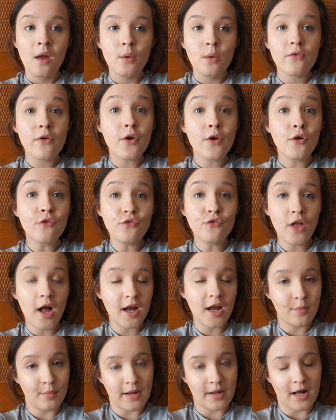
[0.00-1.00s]
When our flight
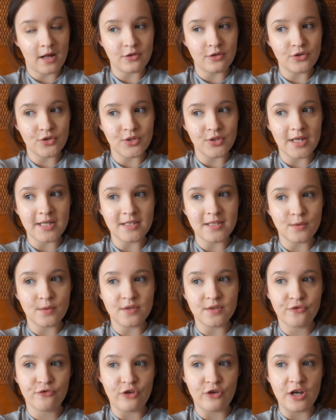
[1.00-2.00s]
had been cancelled as there was
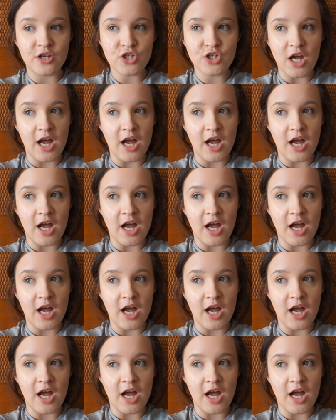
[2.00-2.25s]
a French